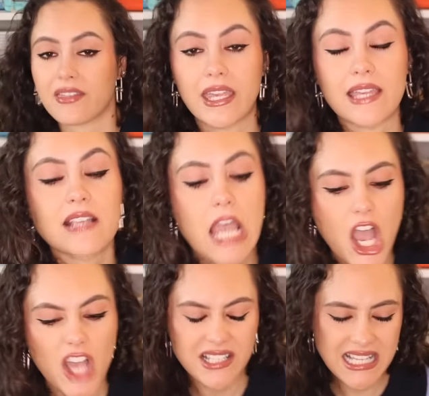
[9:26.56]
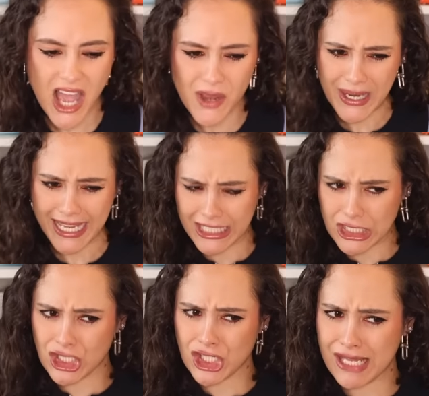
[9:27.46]
thing is. So
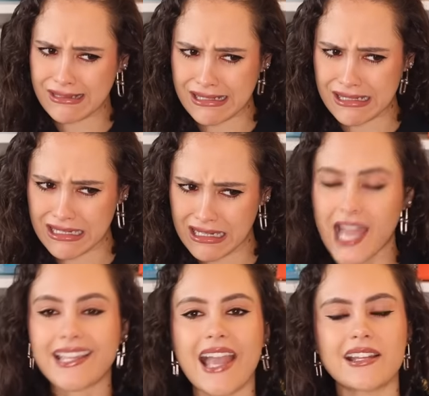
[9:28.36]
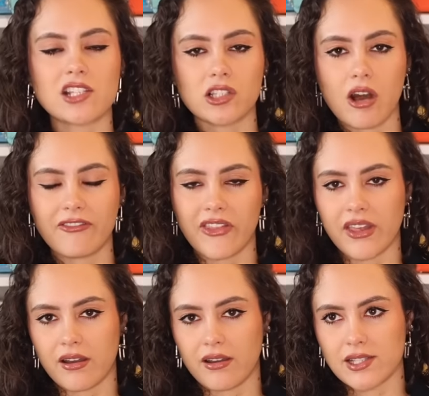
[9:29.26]
it just, again, it's a lot for
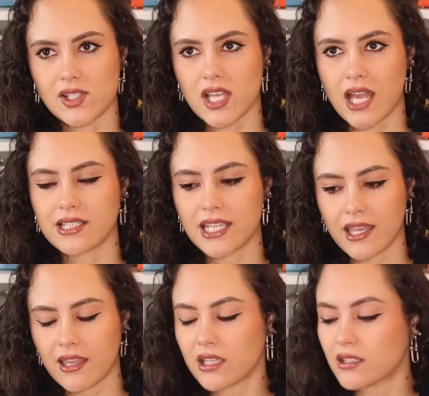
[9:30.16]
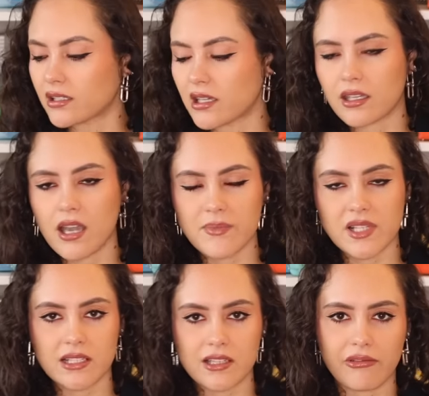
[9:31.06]
the eyes, and it comes
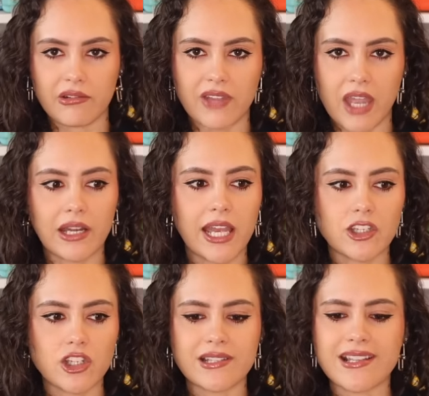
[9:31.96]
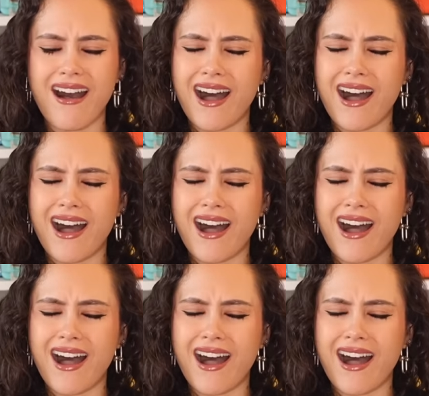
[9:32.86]
in different variations.